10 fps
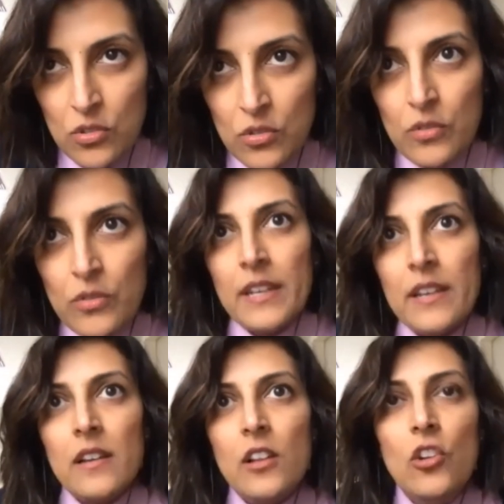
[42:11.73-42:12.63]

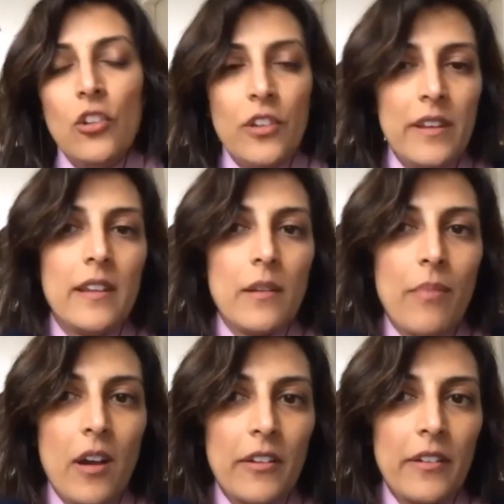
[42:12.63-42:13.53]
learning about
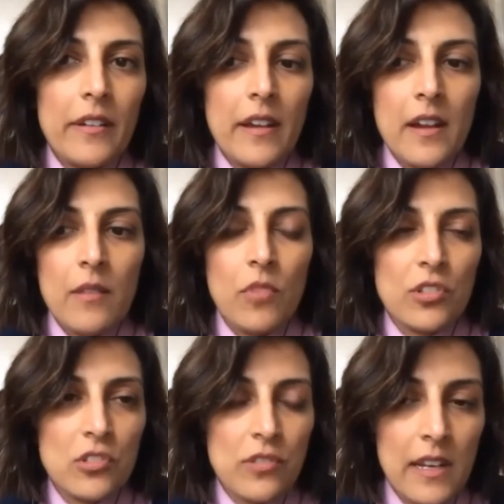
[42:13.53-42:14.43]
um, Australian
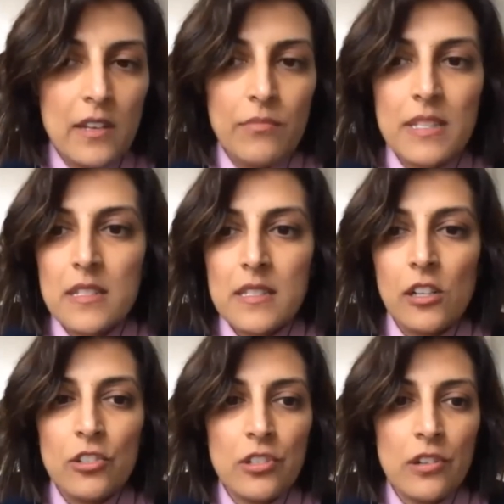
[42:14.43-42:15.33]
business culture and
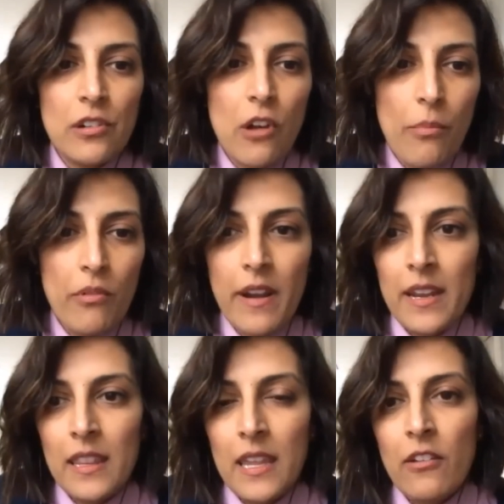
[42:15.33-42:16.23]
operating in there,
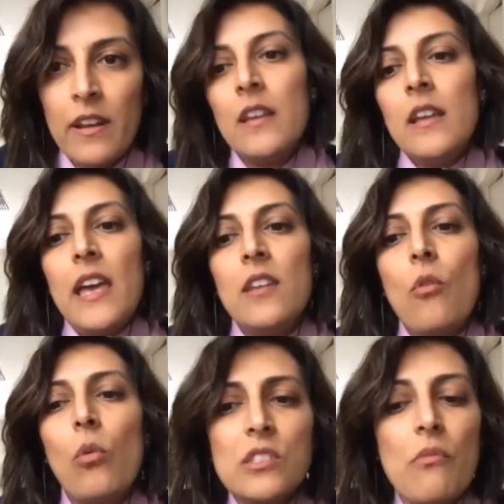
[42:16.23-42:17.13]
and and also
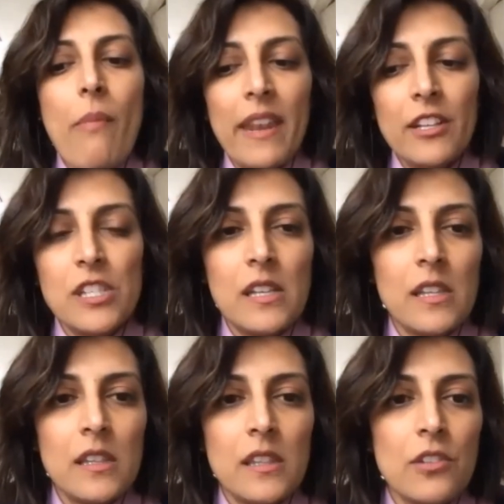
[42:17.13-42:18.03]
managing
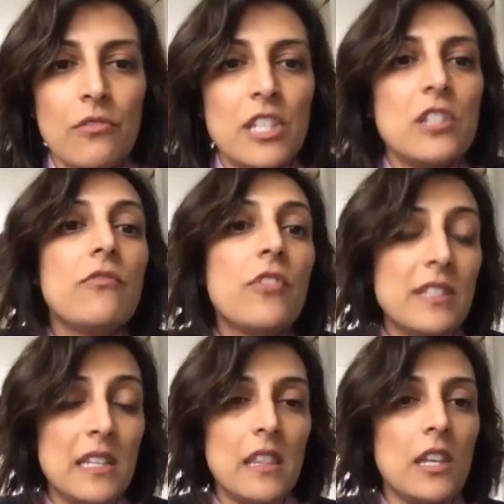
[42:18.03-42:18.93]
the rich
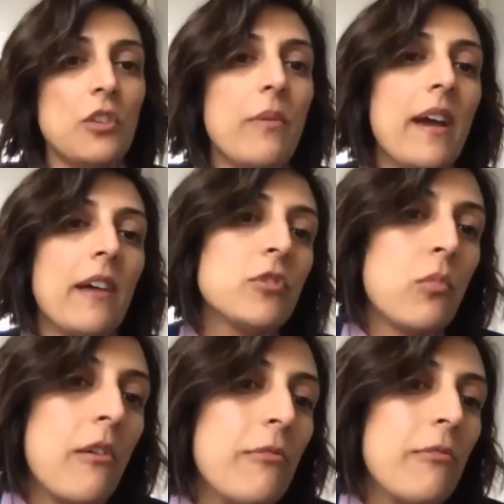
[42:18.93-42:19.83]
diversity that you have to
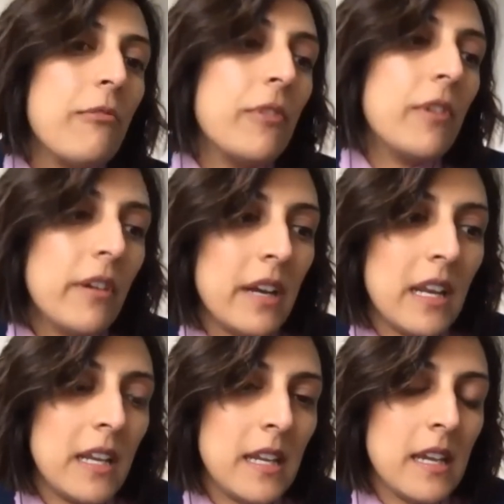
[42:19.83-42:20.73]
offer in
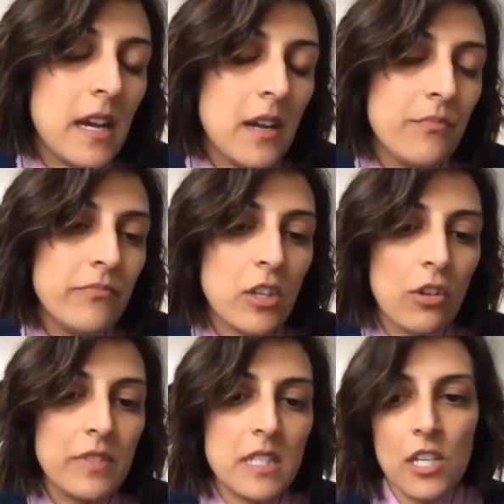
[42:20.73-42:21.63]
any um,
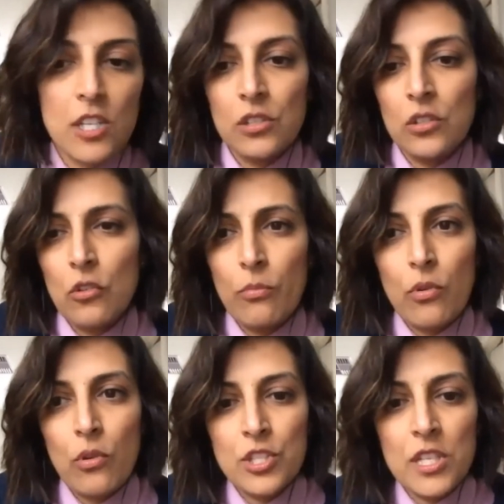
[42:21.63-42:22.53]
conversation or
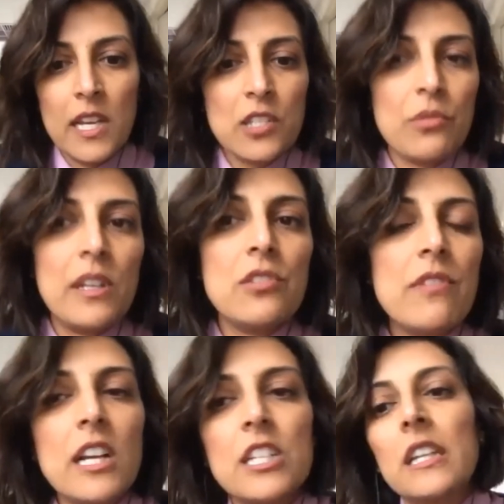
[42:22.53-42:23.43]
project or
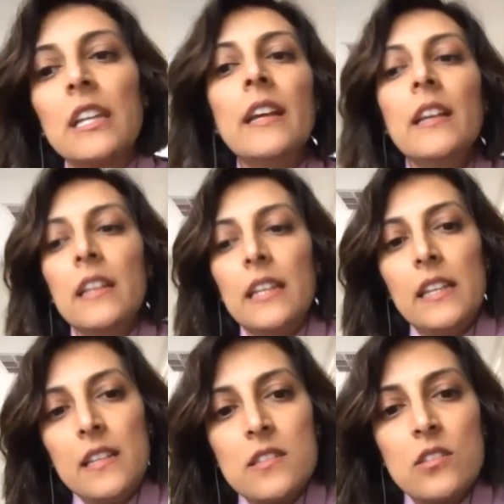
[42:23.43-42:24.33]
interaction,
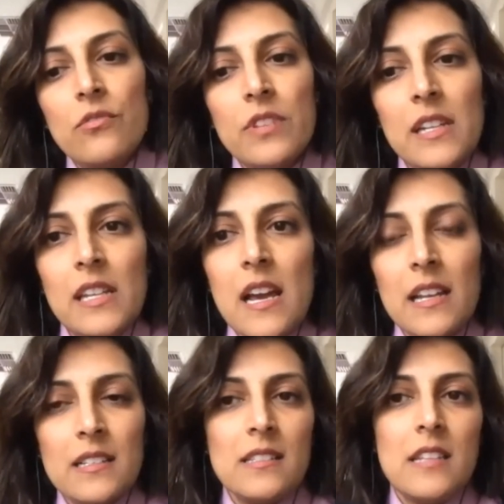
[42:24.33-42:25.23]
is really
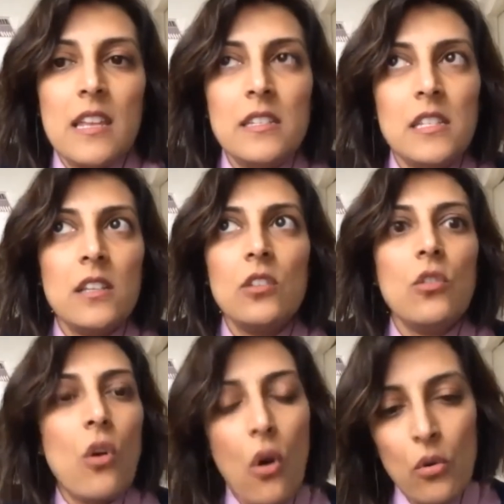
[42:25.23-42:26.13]
understanding
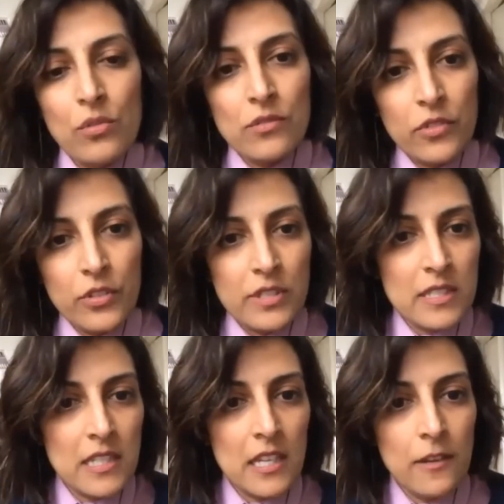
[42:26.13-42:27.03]
your own
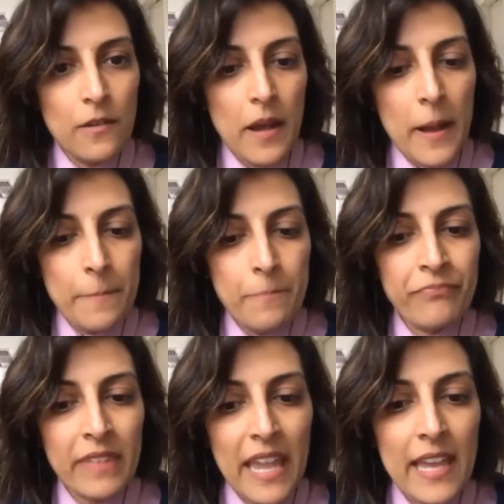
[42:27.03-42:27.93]
diversity
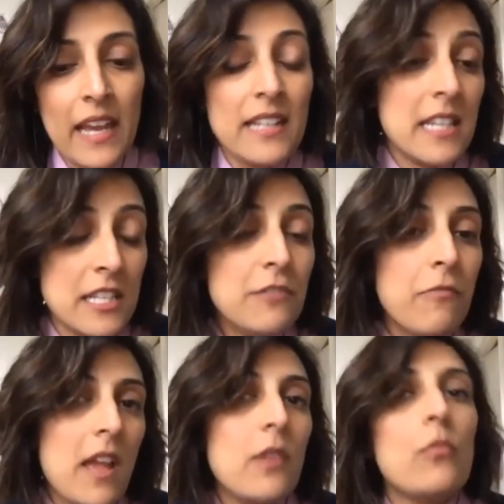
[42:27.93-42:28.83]
um, and
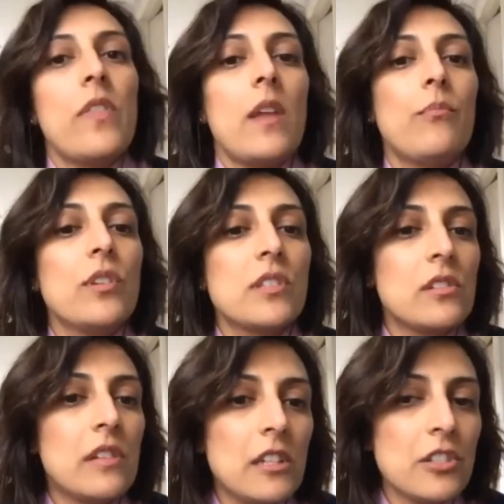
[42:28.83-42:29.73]
identifying with that
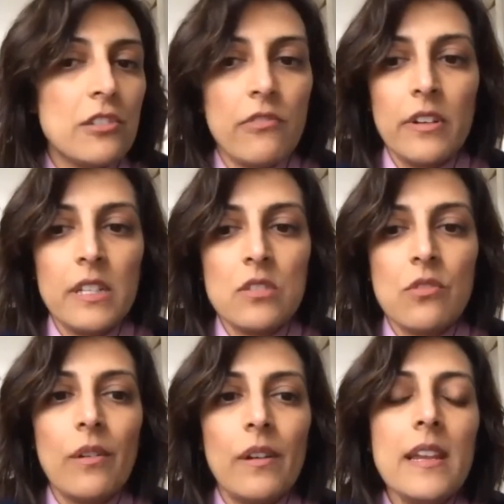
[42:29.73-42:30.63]
personal culture very
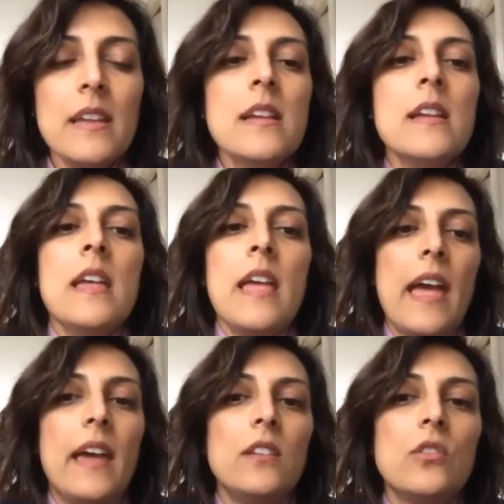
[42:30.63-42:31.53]
strongly.
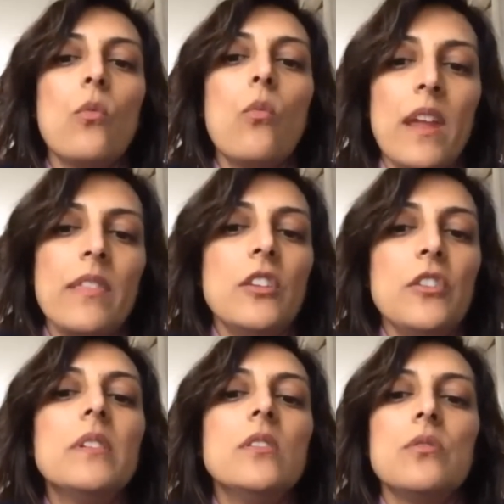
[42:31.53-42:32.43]
And the way that
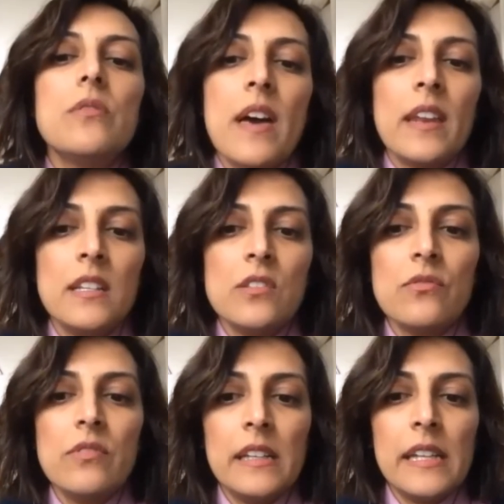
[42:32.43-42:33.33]
you can do that
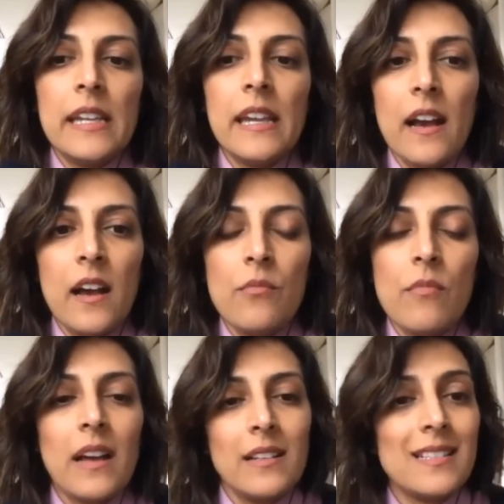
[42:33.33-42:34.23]
is really
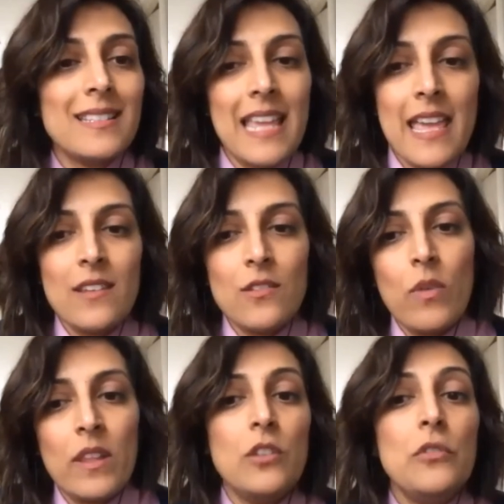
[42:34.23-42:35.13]
um, understand
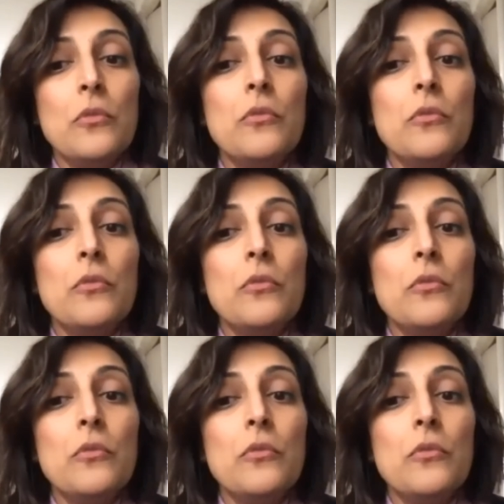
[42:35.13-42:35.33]
whether you